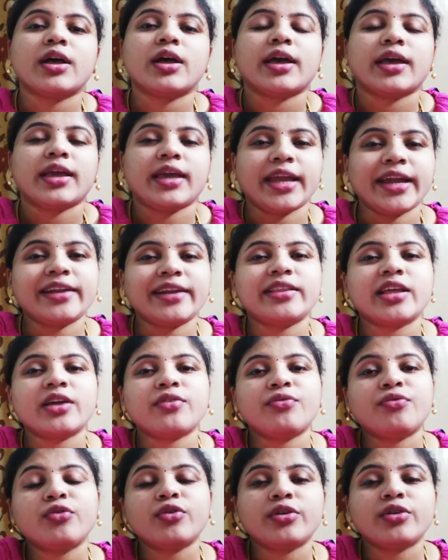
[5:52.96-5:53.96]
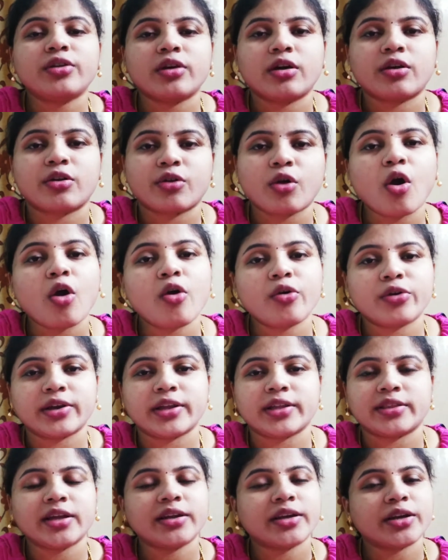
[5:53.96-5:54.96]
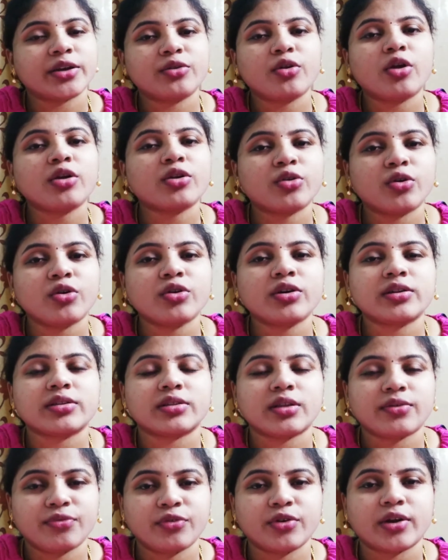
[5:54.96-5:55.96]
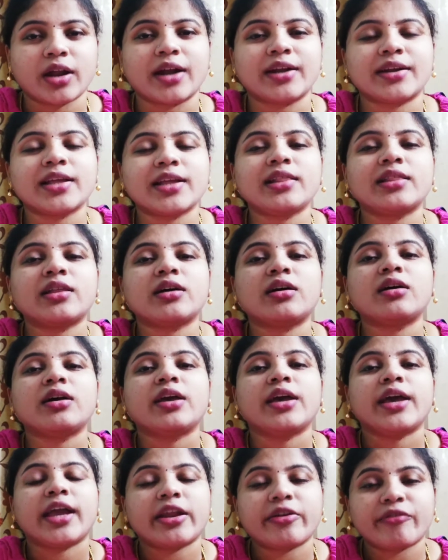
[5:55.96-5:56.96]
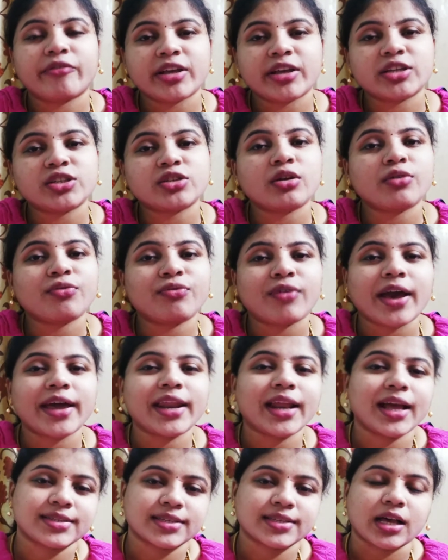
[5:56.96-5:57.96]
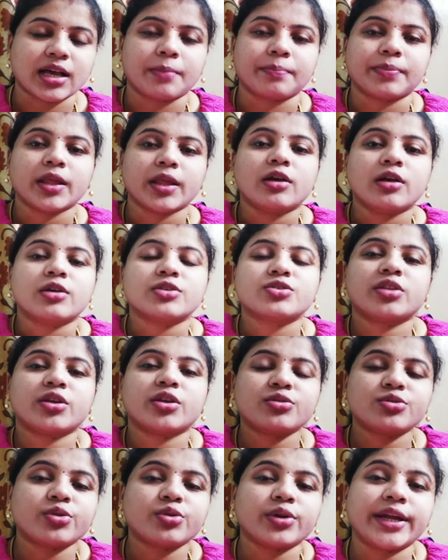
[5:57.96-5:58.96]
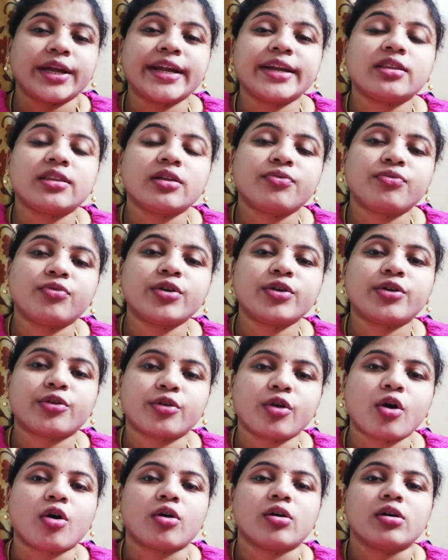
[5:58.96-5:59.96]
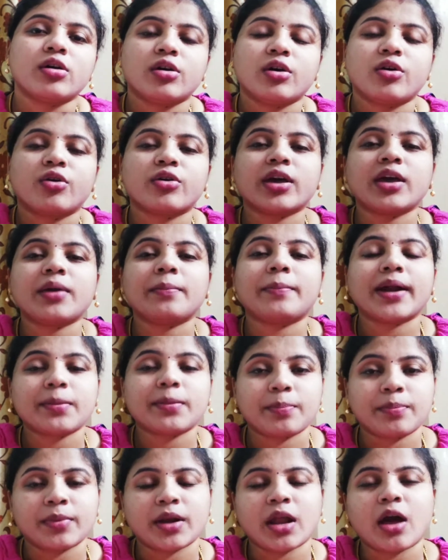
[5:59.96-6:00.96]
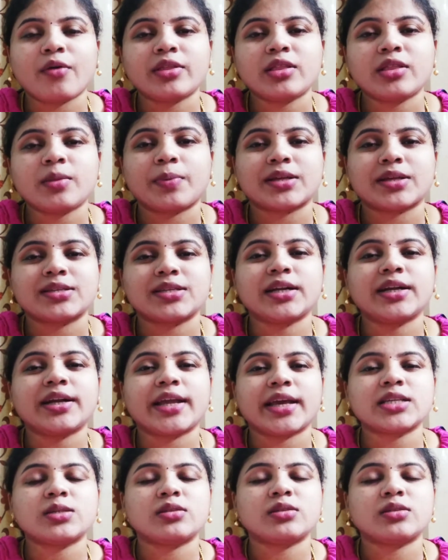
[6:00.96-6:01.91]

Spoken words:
eat their food raw only. They did not cook the food until the invention of fire has come. So they used to eat the food raw. Okay, but now in the present days, in